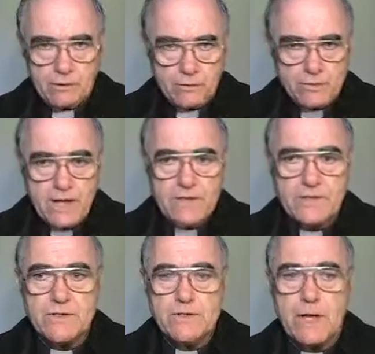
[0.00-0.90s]
to
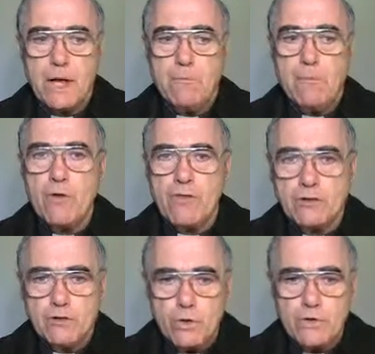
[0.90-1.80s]
Jesus, both
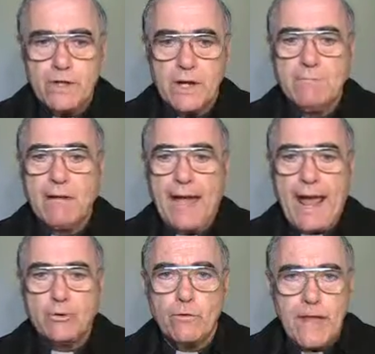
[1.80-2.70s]
in Jerusalem
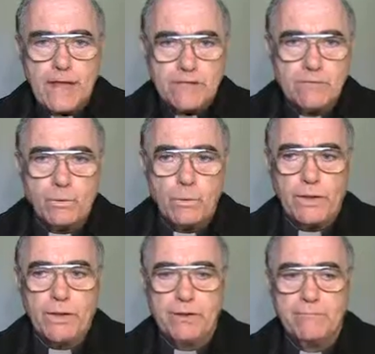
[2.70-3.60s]
and to the ends of the
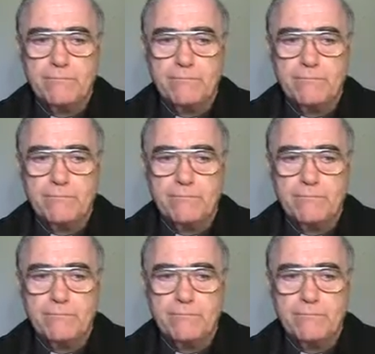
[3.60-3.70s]
world.